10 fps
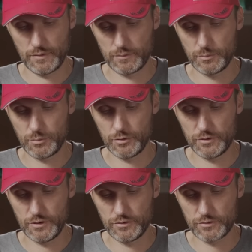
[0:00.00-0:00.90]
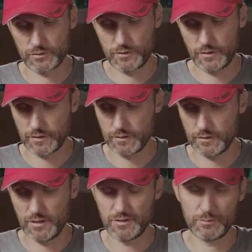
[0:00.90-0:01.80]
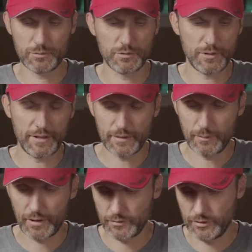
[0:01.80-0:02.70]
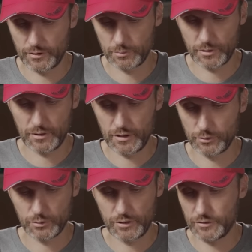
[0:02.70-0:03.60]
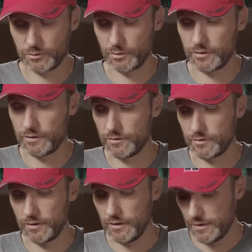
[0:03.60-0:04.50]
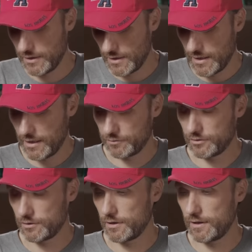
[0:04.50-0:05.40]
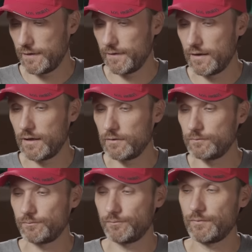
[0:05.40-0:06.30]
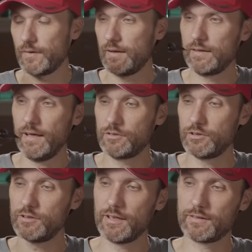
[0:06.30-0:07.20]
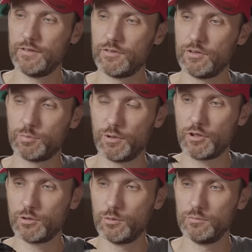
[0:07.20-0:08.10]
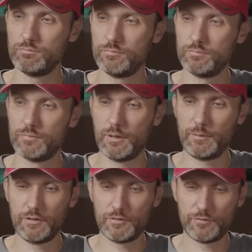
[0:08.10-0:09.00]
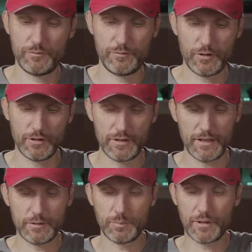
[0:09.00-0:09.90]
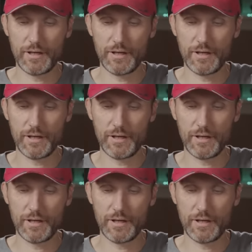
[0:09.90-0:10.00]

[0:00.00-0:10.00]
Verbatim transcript: I'm gonna put this thing. Oh, actually, well, right now I don't need it, but I'll do test with this after. And um, yeah, just like this, it's pretty cool. I mean, it's fairly light, but